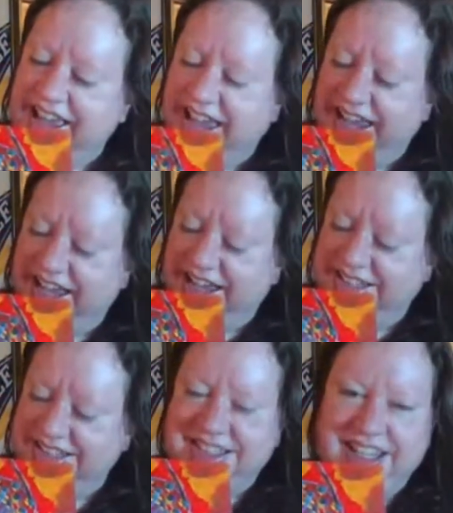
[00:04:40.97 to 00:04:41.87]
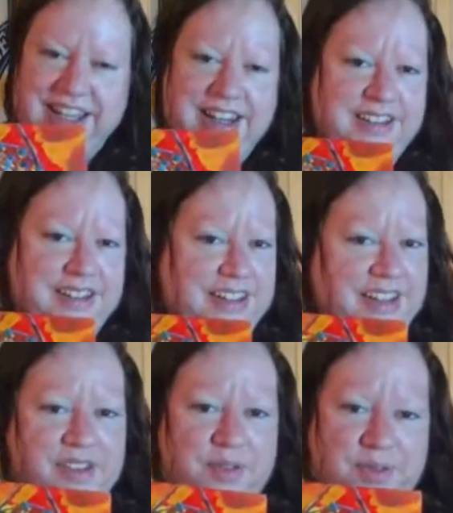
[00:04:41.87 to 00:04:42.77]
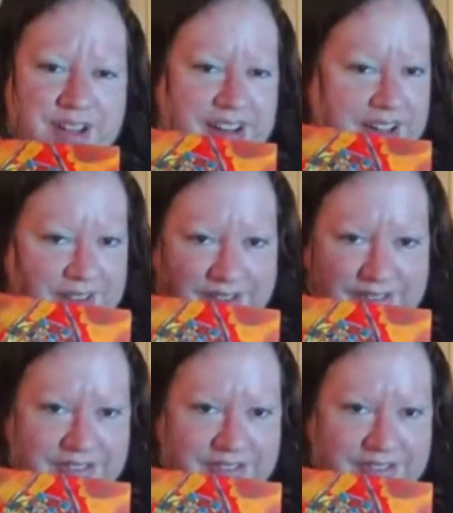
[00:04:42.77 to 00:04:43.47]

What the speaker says: And it